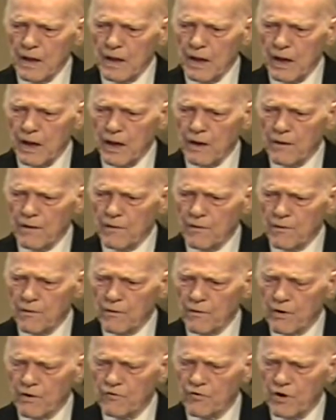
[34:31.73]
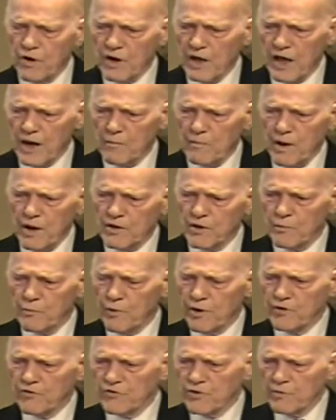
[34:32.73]
Uh, we've heard a lot about the
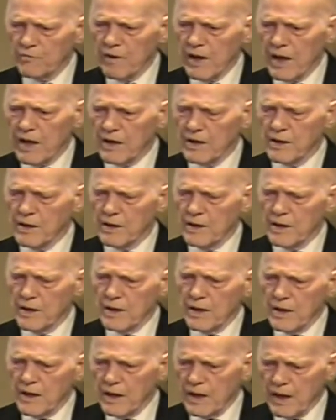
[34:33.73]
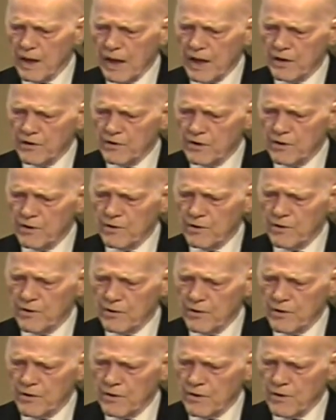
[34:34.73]
Princeton man, and uh,
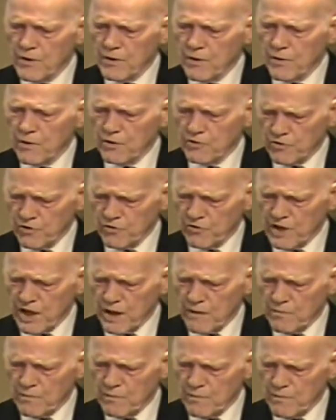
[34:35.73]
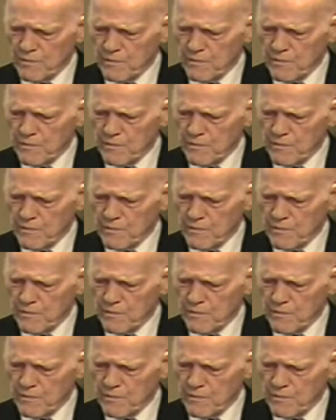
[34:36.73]
what's his name?